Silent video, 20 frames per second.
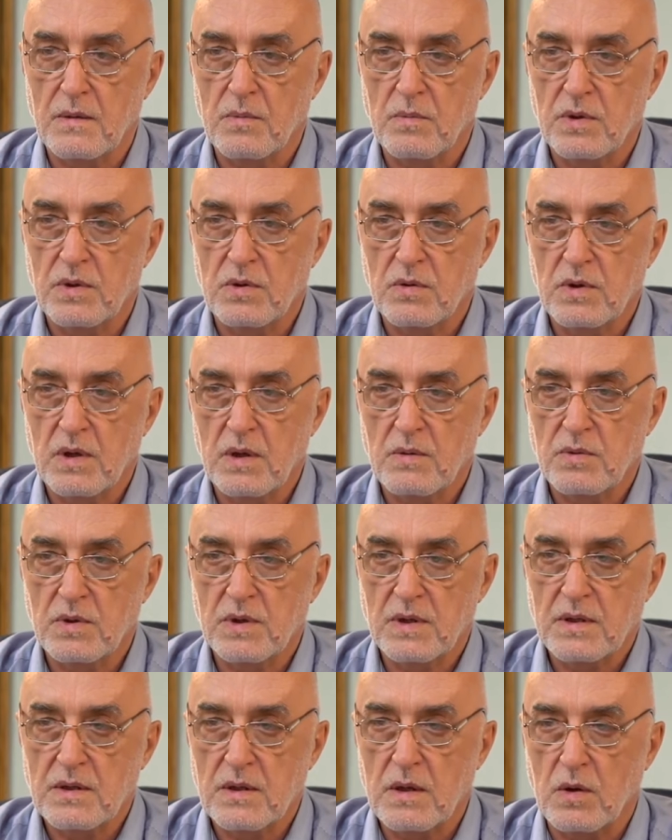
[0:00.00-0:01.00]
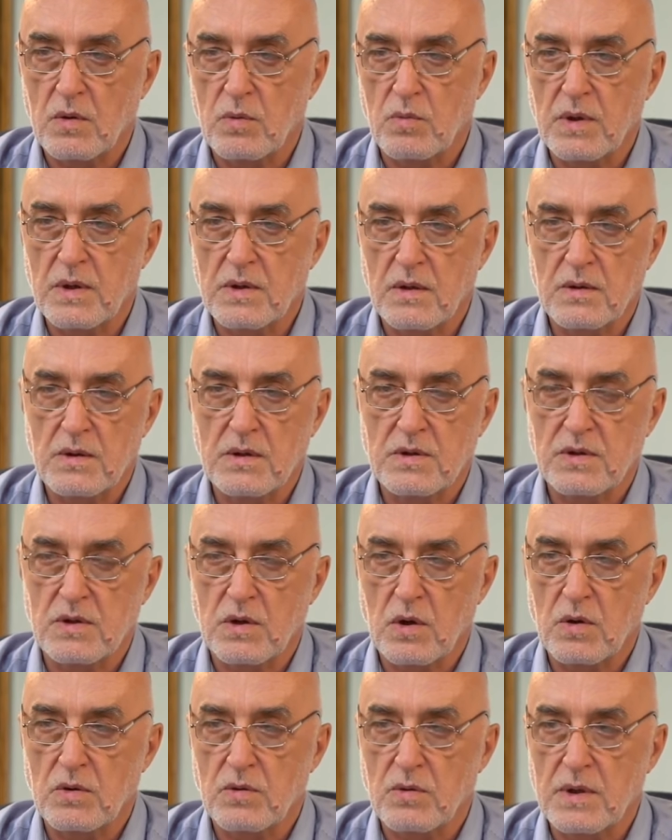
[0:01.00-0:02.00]
we do not really know whether the
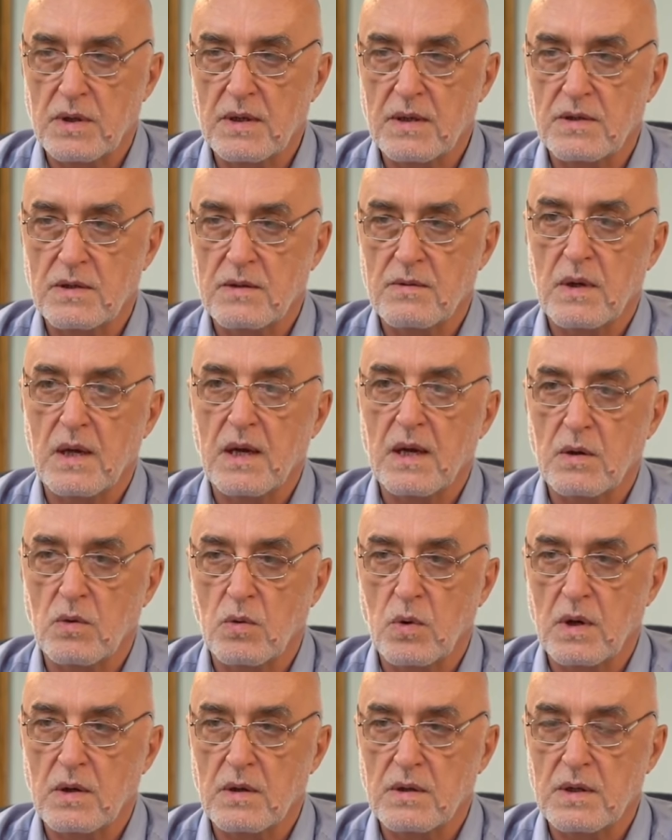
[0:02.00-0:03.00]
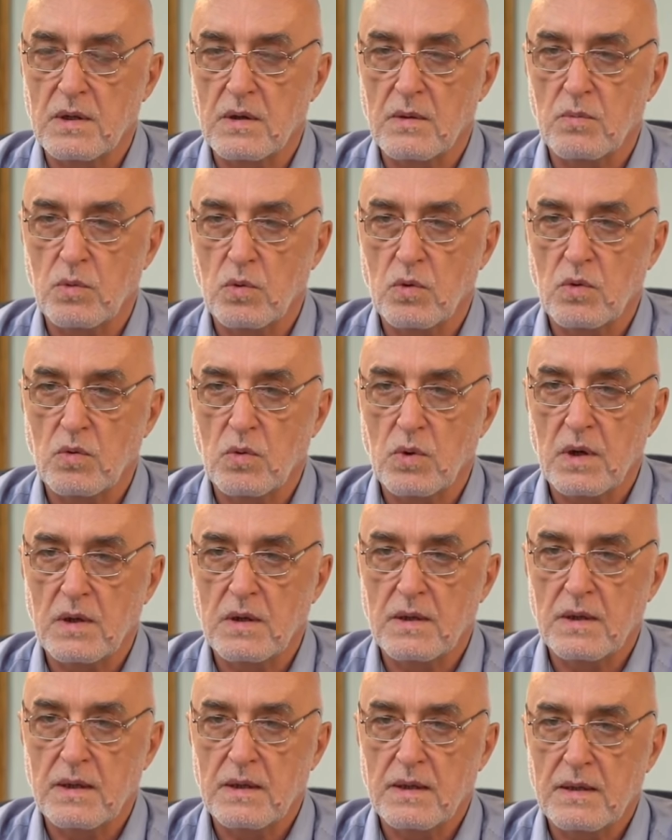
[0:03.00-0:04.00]
soldering is of high quality or poor quality.
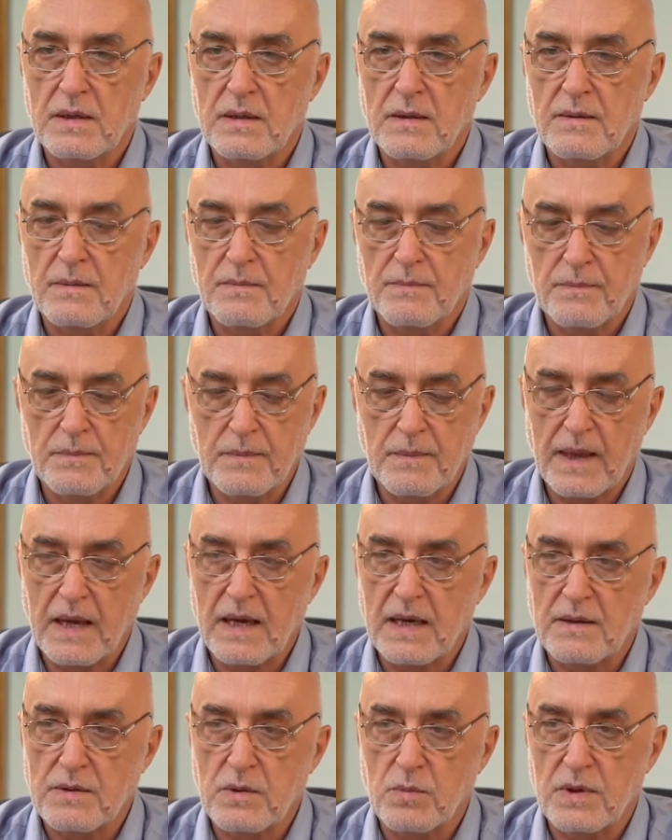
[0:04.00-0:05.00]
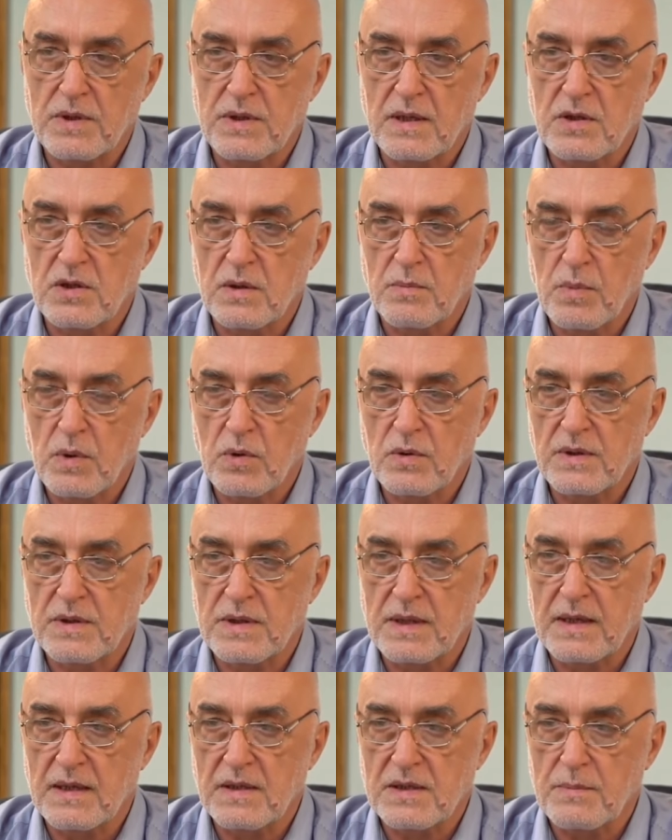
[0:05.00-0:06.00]
And even with such components,
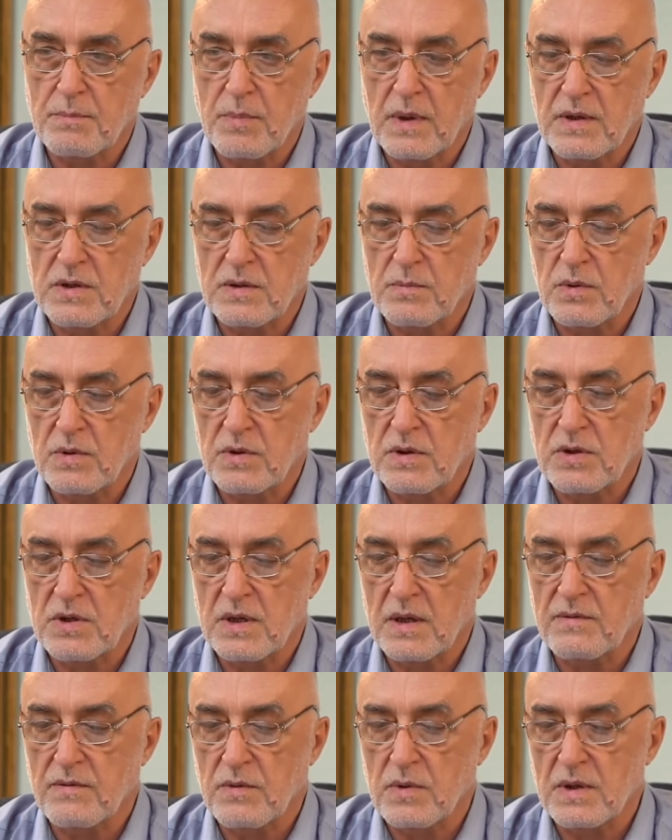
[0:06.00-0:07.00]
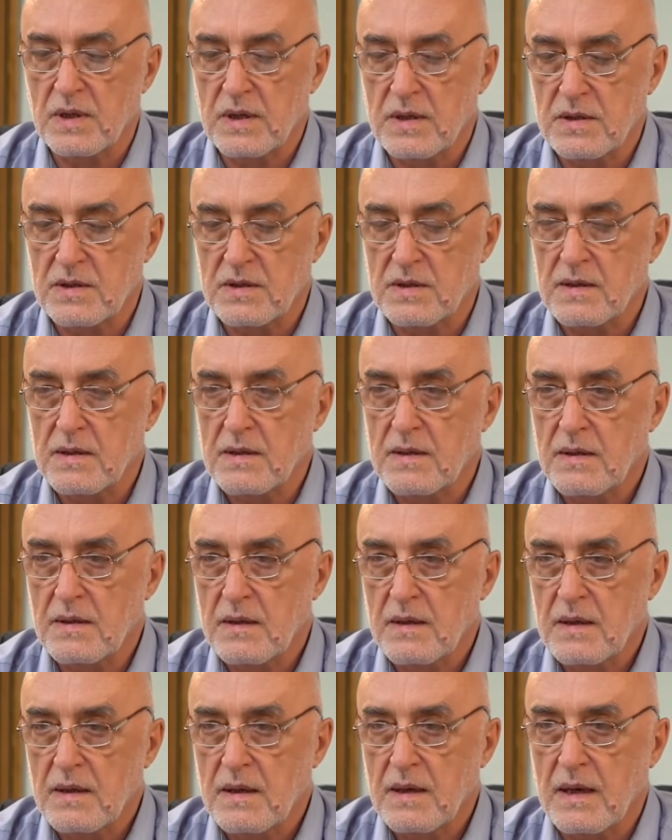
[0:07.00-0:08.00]
it is impossible to check for leaks
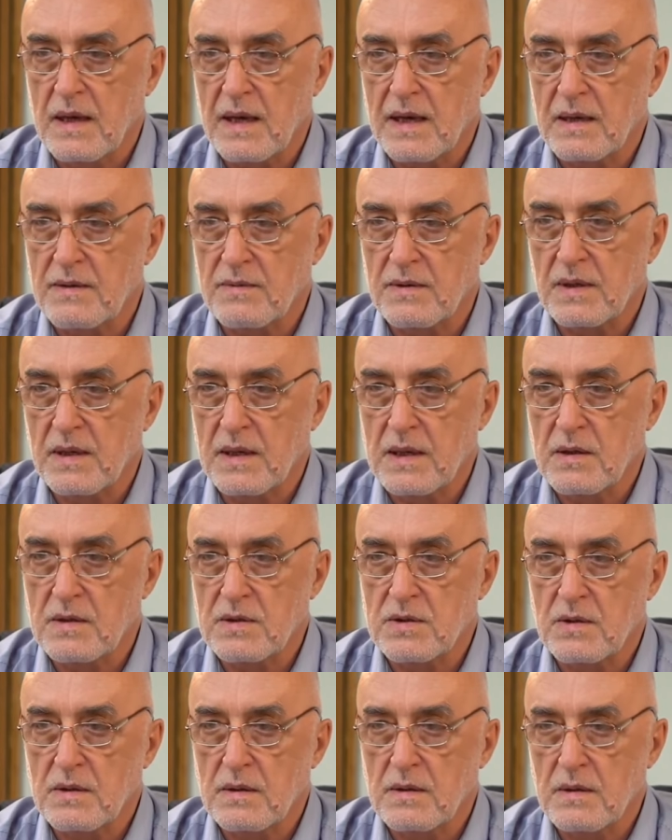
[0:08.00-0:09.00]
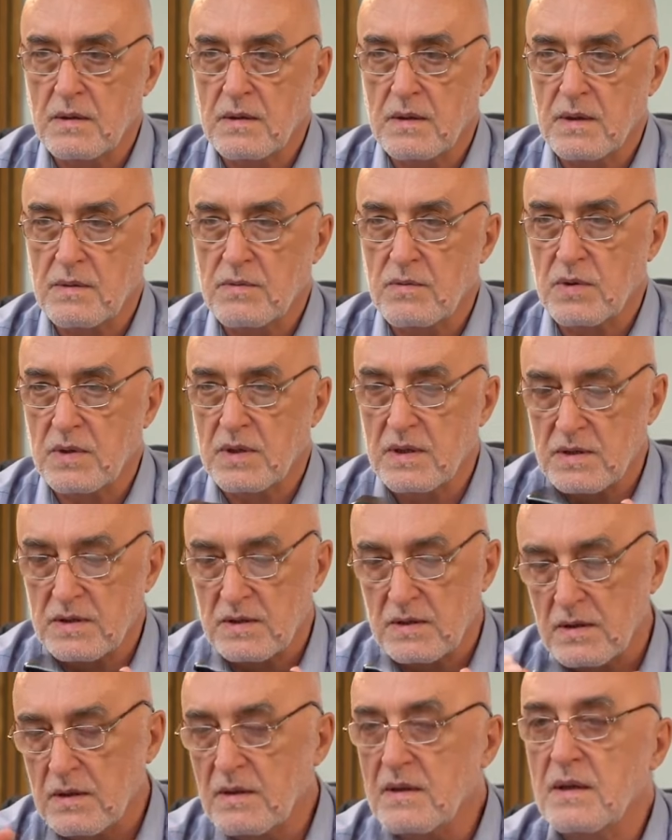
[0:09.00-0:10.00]
and everything else. For
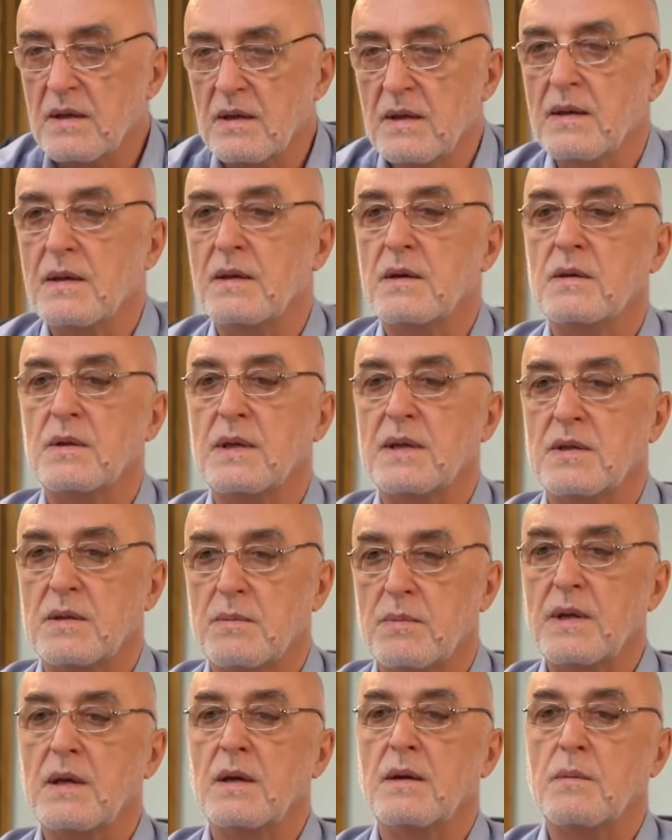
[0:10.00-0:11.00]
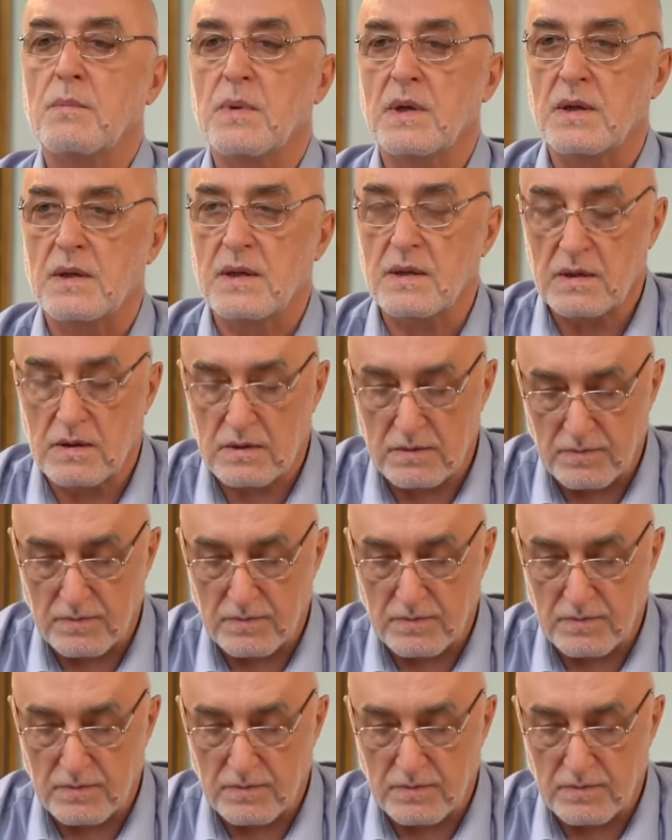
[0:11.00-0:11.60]
this, you need to be on the market.